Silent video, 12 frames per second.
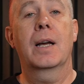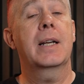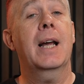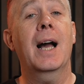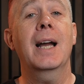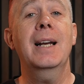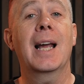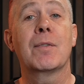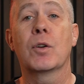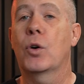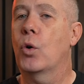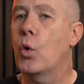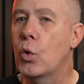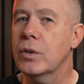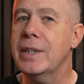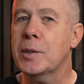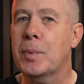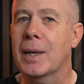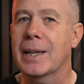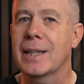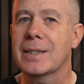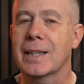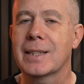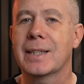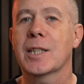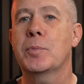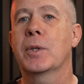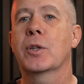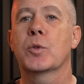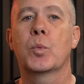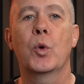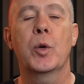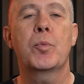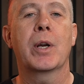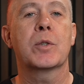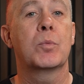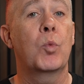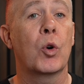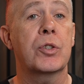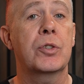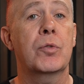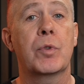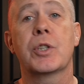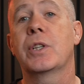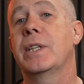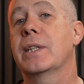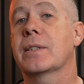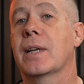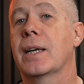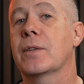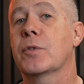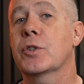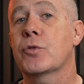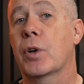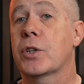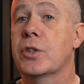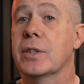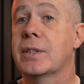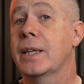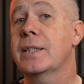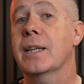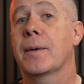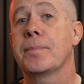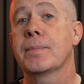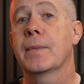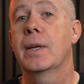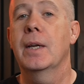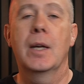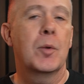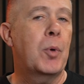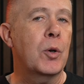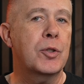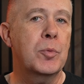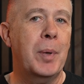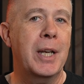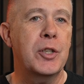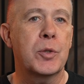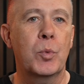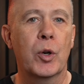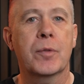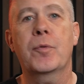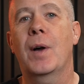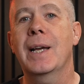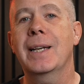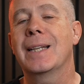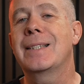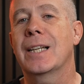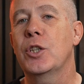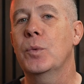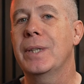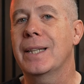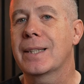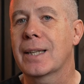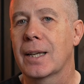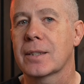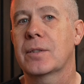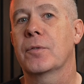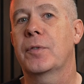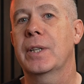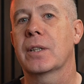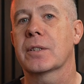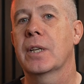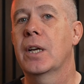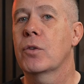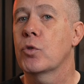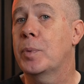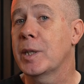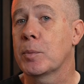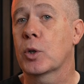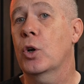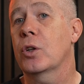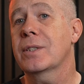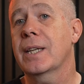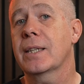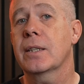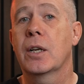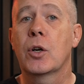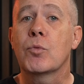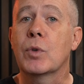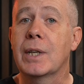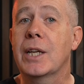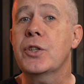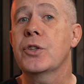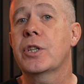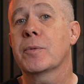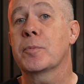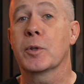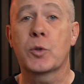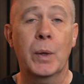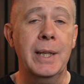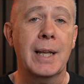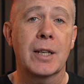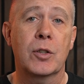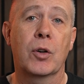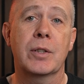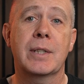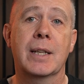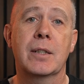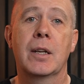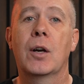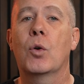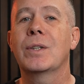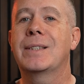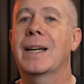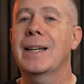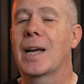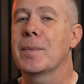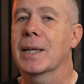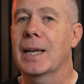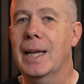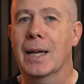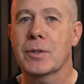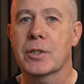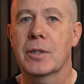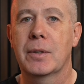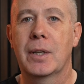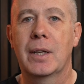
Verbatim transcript: At a high level, all of these plugins exist because WordPress wasn't originally designed for structured data. Posts and pages work fine until you need custom fields, repeatable content, relationships between that content, or dynamic layouts.